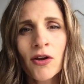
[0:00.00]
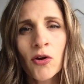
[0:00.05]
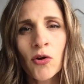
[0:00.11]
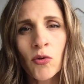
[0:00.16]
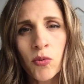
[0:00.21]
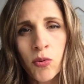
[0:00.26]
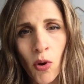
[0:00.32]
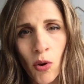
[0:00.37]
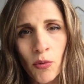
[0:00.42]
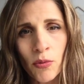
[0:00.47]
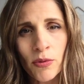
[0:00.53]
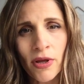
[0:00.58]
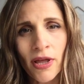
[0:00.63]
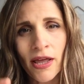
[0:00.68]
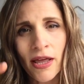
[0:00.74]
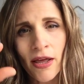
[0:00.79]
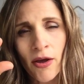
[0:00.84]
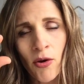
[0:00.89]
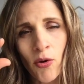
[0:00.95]
quote
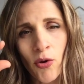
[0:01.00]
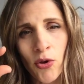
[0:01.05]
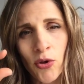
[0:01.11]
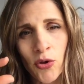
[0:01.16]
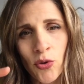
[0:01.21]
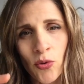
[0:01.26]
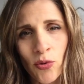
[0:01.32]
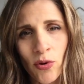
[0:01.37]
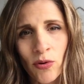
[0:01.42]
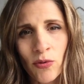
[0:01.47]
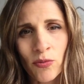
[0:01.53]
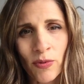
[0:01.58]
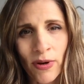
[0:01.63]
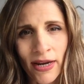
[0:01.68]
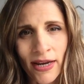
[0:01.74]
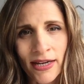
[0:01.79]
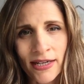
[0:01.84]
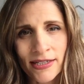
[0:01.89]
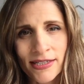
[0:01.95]
your
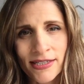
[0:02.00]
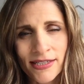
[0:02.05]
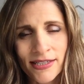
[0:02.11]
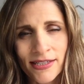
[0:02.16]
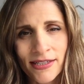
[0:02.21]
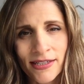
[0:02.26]
rate